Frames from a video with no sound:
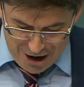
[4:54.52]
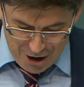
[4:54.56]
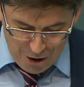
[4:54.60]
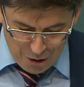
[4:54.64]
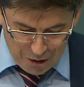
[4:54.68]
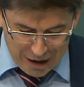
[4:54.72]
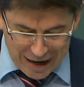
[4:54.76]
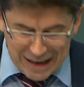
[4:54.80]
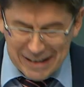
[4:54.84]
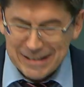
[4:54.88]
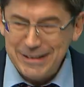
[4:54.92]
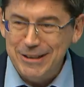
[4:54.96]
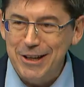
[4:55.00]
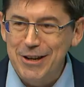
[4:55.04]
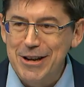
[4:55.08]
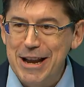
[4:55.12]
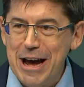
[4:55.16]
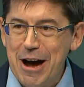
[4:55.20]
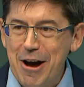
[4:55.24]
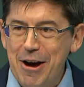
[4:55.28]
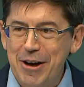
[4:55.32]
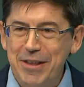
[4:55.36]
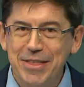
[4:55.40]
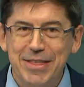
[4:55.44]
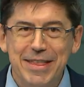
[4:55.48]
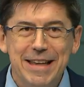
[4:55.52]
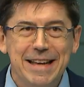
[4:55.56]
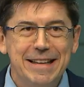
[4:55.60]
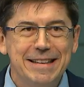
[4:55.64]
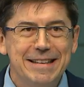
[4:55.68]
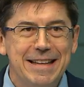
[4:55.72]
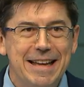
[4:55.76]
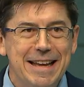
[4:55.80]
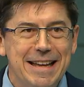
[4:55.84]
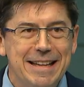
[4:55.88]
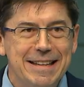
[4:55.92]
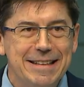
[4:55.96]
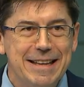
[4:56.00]
Okay, so now I
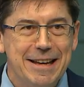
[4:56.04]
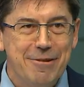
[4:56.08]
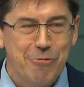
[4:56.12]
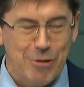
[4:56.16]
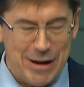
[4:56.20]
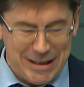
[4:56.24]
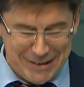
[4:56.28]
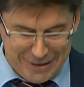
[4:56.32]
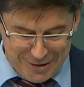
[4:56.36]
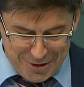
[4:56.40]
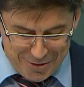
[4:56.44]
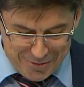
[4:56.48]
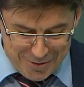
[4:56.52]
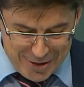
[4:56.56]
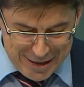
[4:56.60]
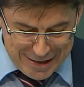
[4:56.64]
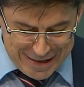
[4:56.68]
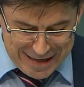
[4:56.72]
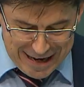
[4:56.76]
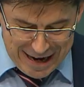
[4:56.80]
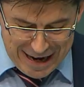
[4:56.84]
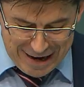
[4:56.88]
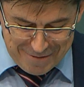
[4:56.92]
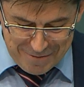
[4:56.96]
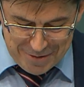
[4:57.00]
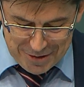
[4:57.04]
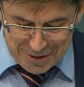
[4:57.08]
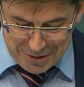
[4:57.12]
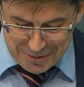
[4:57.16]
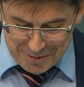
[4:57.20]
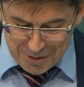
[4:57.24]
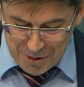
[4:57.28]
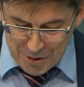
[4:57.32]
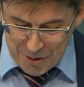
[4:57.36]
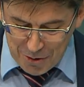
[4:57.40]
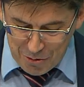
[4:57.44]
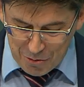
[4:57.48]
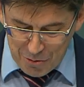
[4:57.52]
think that the rest of the time is
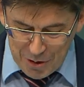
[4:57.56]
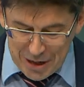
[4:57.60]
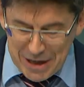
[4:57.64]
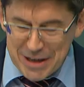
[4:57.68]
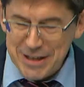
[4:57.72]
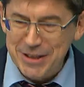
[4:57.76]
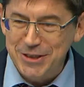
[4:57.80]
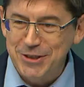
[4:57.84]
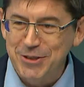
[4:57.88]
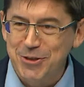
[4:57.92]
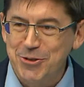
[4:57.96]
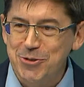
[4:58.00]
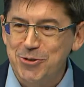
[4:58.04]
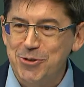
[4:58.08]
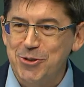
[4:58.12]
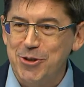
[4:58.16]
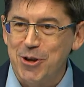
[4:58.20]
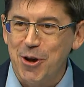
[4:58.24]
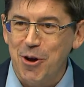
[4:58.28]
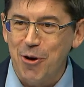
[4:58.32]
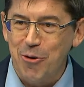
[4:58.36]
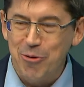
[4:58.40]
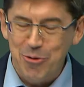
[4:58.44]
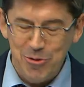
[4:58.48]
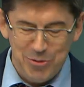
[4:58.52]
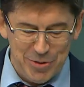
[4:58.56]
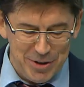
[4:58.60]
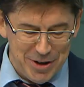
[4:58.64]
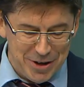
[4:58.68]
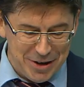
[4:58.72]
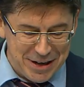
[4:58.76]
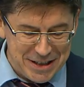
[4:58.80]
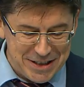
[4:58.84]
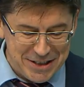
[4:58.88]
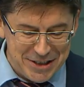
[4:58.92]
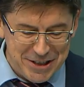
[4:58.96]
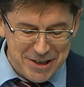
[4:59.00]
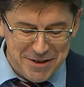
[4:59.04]
for the winners to show
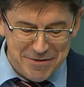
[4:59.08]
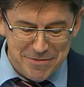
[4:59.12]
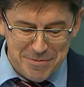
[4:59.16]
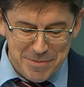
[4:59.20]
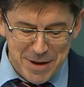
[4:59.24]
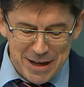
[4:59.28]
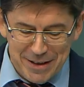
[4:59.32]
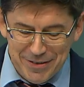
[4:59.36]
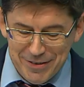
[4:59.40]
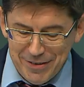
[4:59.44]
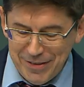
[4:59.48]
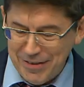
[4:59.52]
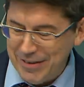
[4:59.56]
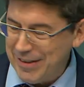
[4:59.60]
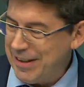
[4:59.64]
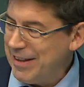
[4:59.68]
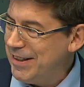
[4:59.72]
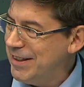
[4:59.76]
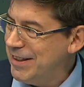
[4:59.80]
their achievements